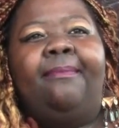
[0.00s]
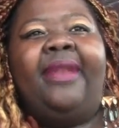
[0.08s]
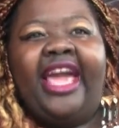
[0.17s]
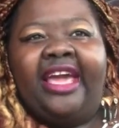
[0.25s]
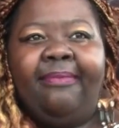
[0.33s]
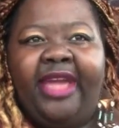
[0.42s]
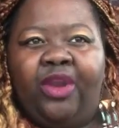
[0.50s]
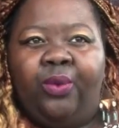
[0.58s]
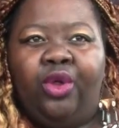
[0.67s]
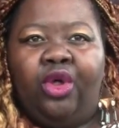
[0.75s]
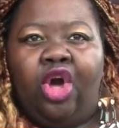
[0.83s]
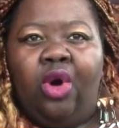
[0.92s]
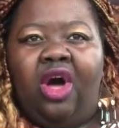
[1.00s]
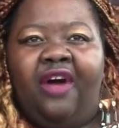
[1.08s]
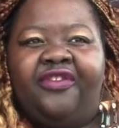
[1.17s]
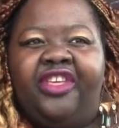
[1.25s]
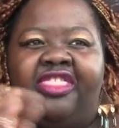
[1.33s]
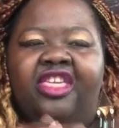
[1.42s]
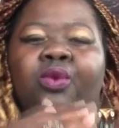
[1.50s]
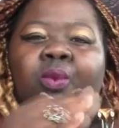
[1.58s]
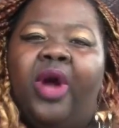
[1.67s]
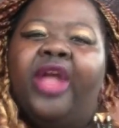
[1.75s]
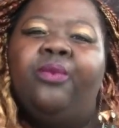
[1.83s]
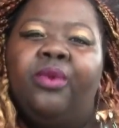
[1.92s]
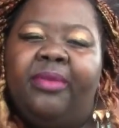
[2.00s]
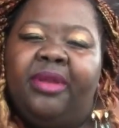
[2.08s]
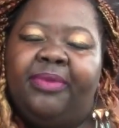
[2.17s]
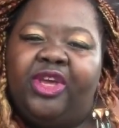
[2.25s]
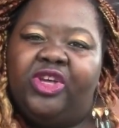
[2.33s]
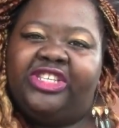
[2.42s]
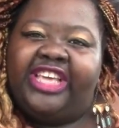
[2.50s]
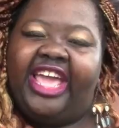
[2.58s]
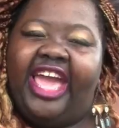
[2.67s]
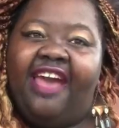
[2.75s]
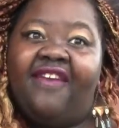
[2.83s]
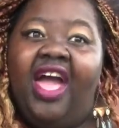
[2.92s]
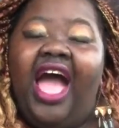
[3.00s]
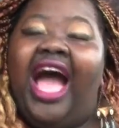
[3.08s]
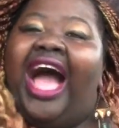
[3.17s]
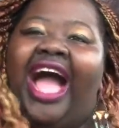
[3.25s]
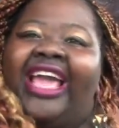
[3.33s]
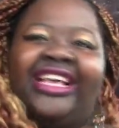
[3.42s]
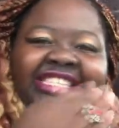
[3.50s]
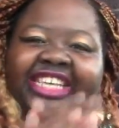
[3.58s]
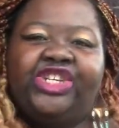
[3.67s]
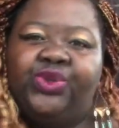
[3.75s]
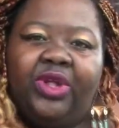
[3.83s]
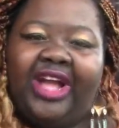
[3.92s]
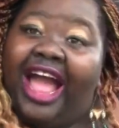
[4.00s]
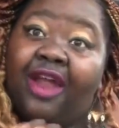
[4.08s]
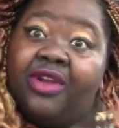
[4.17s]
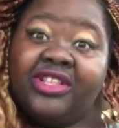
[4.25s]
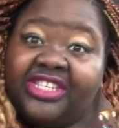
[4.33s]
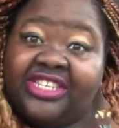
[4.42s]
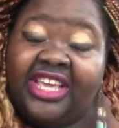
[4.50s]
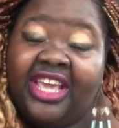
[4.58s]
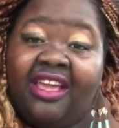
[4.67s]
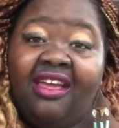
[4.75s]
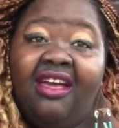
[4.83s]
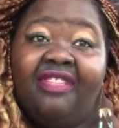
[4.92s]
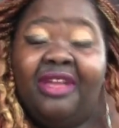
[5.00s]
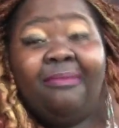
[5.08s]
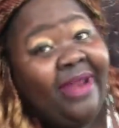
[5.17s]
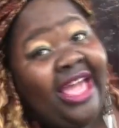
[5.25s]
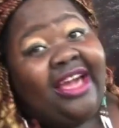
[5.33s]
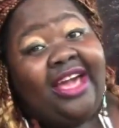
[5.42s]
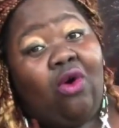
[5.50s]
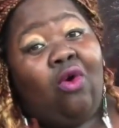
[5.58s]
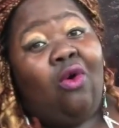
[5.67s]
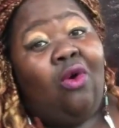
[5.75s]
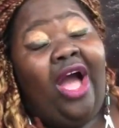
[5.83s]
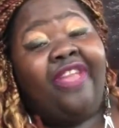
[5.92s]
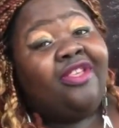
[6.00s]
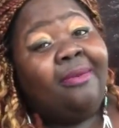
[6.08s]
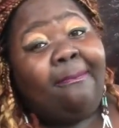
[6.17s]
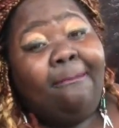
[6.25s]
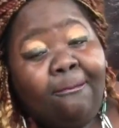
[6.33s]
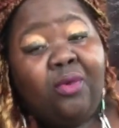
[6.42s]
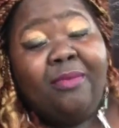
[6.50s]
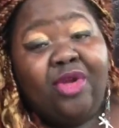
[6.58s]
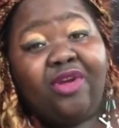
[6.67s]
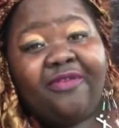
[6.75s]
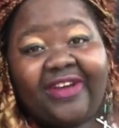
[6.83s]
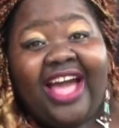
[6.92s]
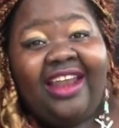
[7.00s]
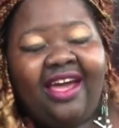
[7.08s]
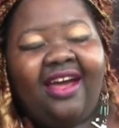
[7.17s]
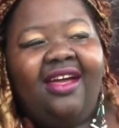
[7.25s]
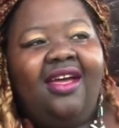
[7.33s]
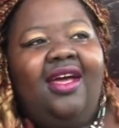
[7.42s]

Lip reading: black men will go after thin white women because they have a higher sexual currency than black or other women of color.